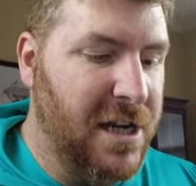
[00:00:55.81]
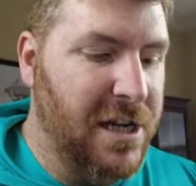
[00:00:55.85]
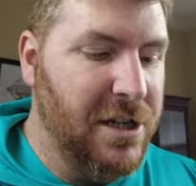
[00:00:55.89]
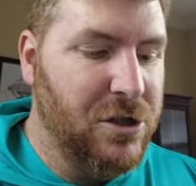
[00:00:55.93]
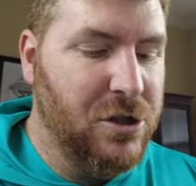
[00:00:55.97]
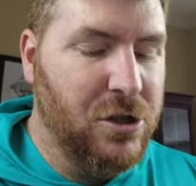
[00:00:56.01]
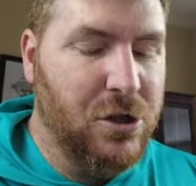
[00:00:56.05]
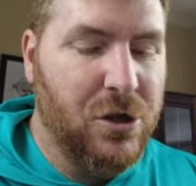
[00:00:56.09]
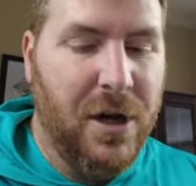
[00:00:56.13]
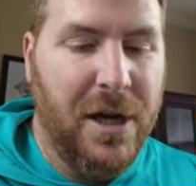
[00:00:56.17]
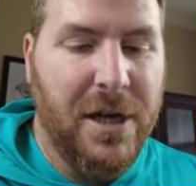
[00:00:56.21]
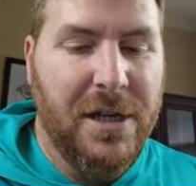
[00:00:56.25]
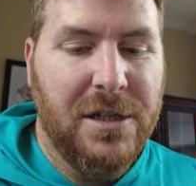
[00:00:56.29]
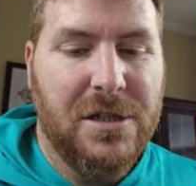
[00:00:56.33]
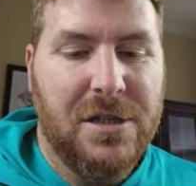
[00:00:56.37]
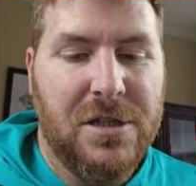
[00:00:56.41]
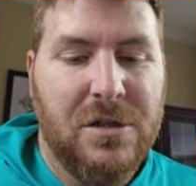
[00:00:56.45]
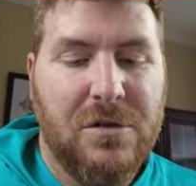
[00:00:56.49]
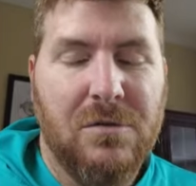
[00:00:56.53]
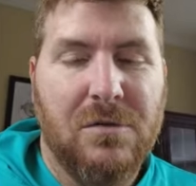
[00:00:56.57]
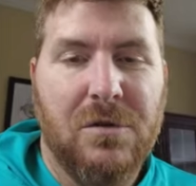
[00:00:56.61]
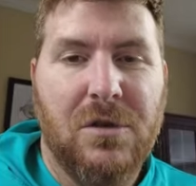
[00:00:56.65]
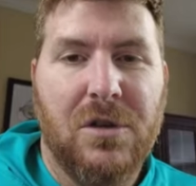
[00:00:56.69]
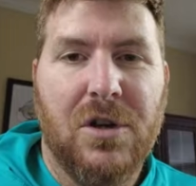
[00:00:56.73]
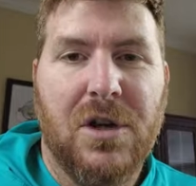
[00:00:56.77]
I tried
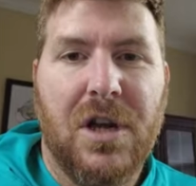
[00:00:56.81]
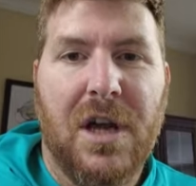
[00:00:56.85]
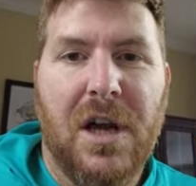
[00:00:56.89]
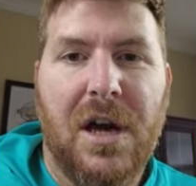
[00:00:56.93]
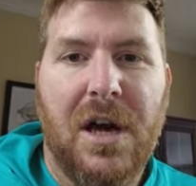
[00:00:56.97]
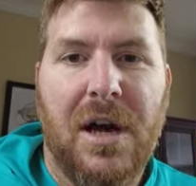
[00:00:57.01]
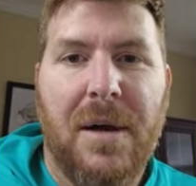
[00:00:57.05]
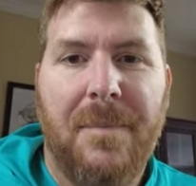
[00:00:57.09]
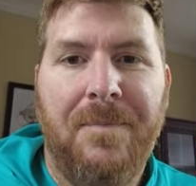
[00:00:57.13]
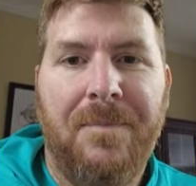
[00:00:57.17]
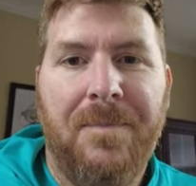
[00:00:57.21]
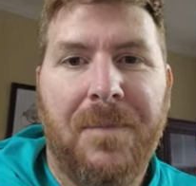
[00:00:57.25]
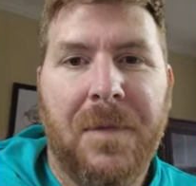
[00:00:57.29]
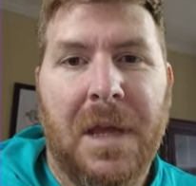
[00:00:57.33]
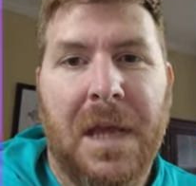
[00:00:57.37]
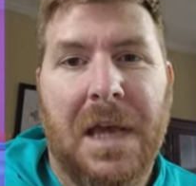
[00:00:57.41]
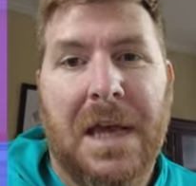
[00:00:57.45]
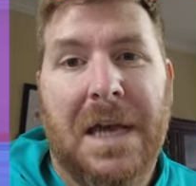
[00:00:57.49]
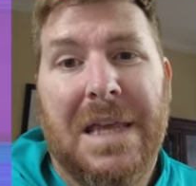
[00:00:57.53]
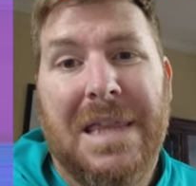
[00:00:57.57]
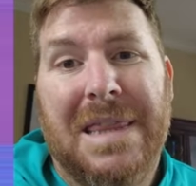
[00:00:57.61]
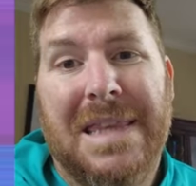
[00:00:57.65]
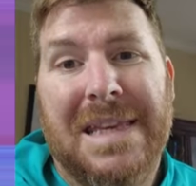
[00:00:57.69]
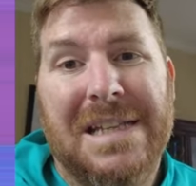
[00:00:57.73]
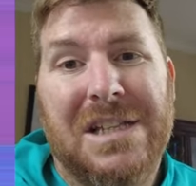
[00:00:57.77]
to look up
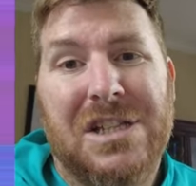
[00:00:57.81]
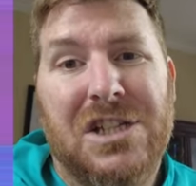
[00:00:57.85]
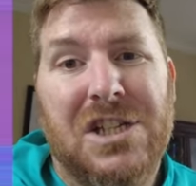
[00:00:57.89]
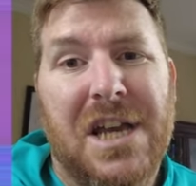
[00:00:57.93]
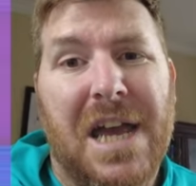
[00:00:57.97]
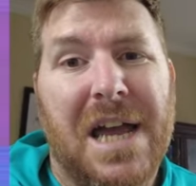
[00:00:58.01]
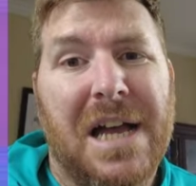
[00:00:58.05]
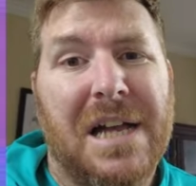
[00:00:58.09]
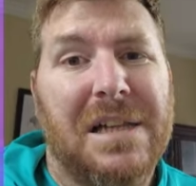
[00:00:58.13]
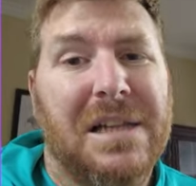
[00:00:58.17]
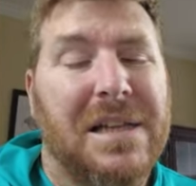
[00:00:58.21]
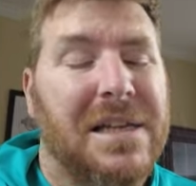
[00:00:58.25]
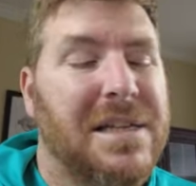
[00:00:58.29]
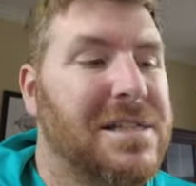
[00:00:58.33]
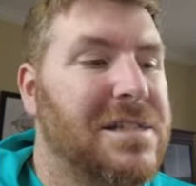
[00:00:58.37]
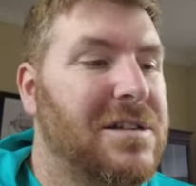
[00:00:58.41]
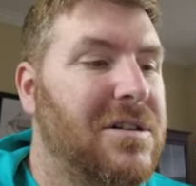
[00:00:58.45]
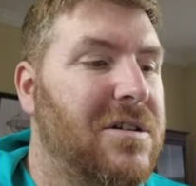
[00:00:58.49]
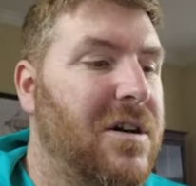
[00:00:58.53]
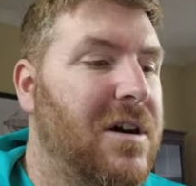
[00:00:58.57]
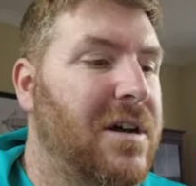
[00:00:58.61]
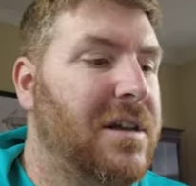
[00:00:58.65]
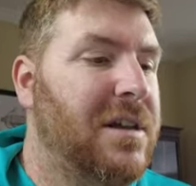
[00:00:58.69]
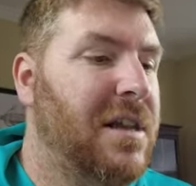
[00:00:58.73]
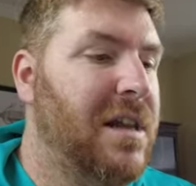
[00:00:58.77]
the checklist
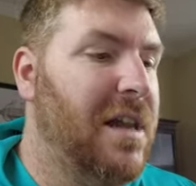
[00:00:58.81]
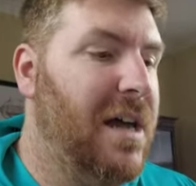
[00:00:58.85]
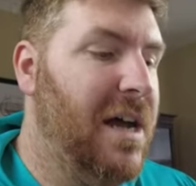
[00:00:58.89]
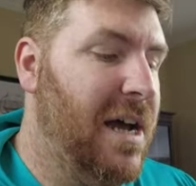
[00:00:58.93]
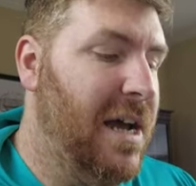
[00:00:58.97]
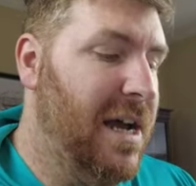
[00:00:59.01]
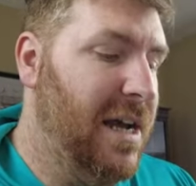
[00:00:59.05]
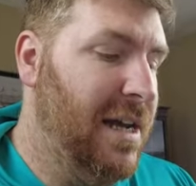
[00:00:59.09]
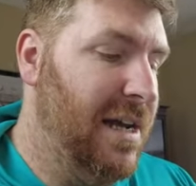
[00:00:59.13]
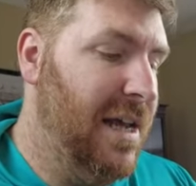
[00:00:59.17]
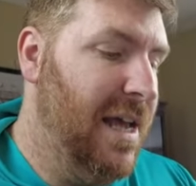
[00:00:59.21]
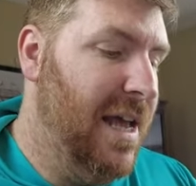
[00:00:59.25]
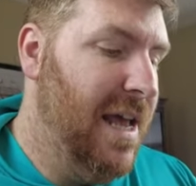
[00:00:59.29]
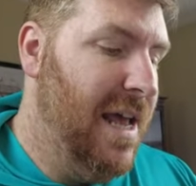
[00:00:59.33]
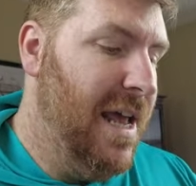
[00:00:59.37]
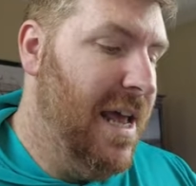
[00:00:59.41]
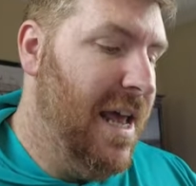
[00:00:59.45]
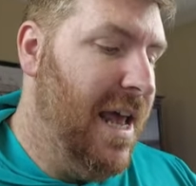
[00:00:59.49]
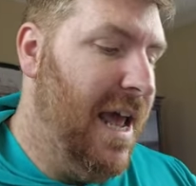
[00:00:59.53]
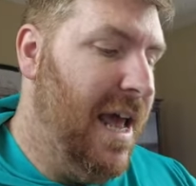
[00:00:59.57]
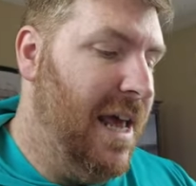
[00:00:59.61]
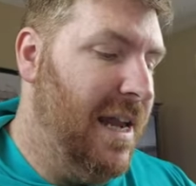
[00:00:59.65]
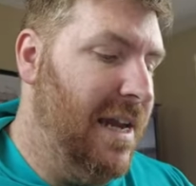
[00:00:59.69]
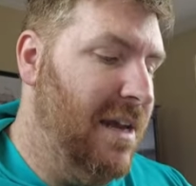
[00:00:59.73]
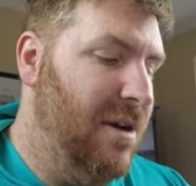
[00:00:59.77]
online,
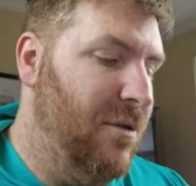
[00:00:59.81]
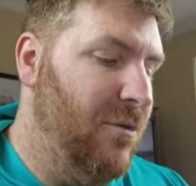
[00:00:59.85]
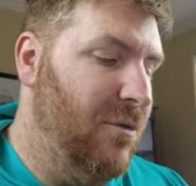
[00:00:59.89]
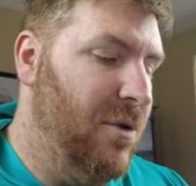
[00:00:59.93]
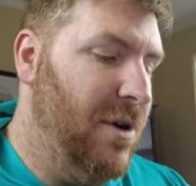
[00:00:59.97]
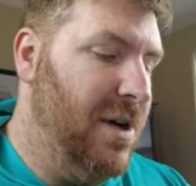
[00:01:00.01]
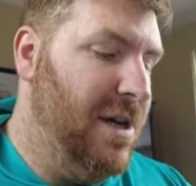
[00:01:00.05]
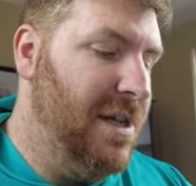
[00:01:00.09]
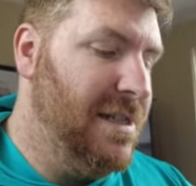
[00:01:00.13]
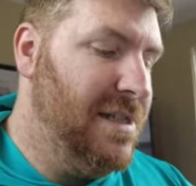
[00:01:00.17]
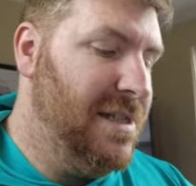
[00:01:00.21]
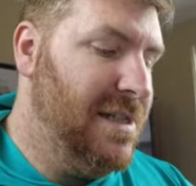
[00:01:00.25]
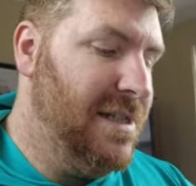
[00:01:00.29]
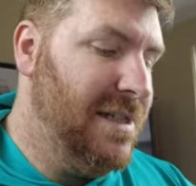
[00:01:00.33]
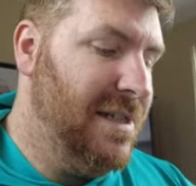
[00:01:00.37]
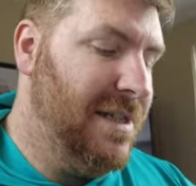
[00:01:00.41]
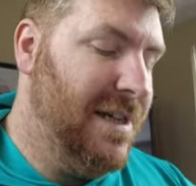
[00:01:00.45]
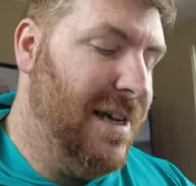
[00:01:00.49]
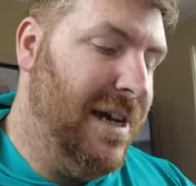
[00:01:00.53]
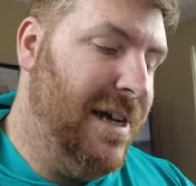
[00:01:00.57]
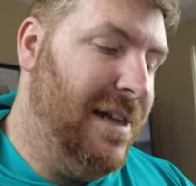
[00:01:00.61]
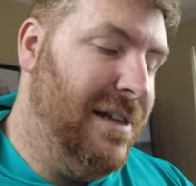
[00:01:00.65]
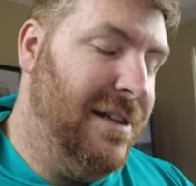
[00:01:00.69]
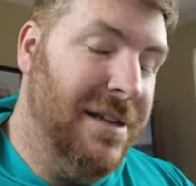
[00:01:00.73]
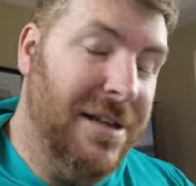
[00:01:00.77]
and it was
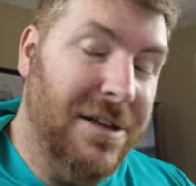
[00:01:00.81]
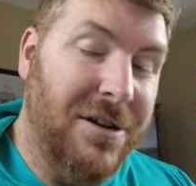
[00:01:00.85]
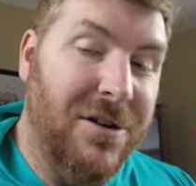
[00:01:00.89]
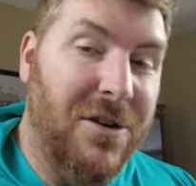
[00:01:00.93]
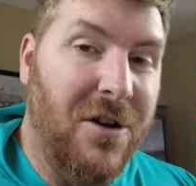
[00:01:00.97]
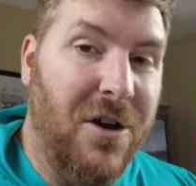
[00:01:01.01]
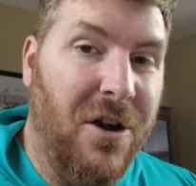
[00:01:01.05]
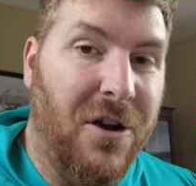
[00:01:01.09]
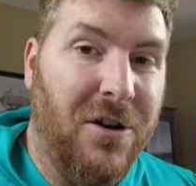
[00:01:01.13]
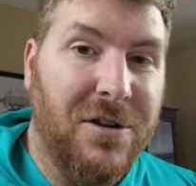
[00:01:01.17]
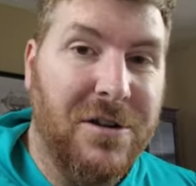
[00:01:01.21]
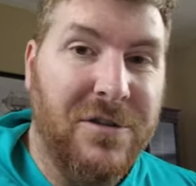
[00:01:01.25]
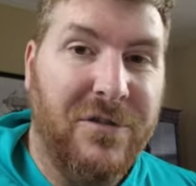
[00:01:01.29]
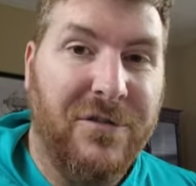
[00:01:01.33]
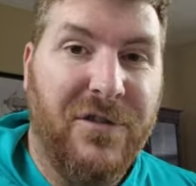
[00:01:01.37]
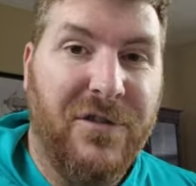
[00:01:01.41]
a little hard to